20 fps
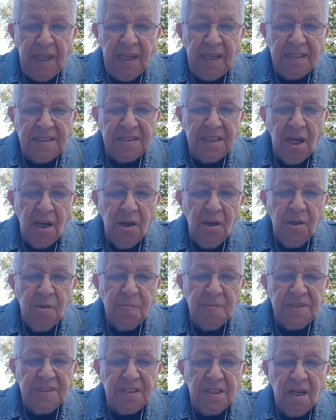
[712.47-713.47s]
Its
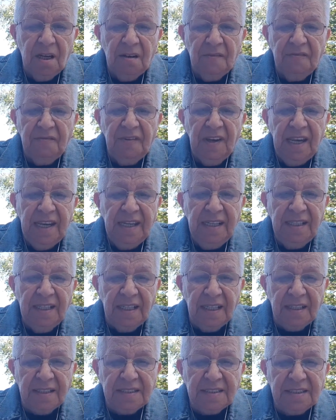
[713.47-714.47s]
hopes are
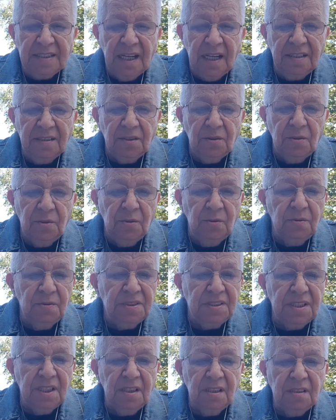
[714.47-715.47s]
fadeless under all
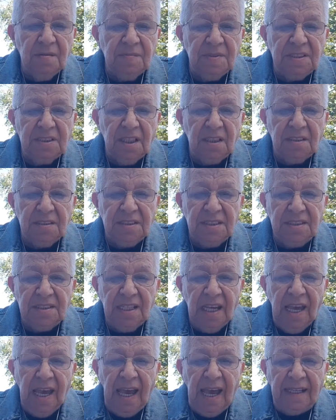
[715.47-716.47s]

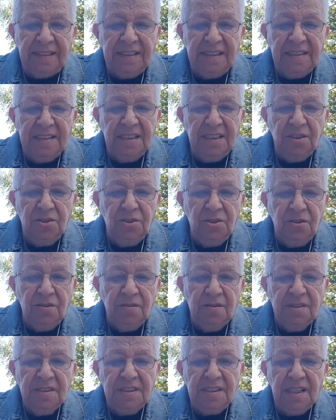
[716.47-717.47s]
circumstances, and it
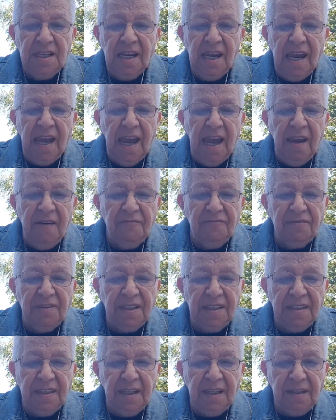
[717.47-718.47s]
endures
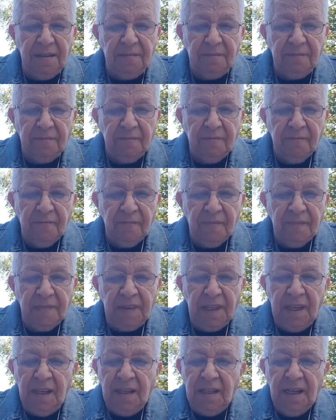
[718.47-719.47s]
everything.
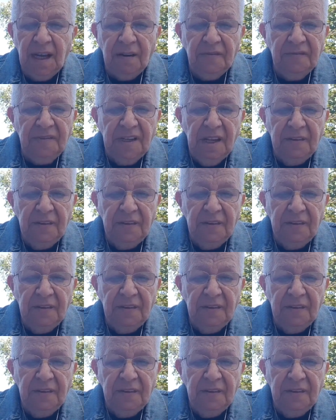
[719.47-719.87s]
Love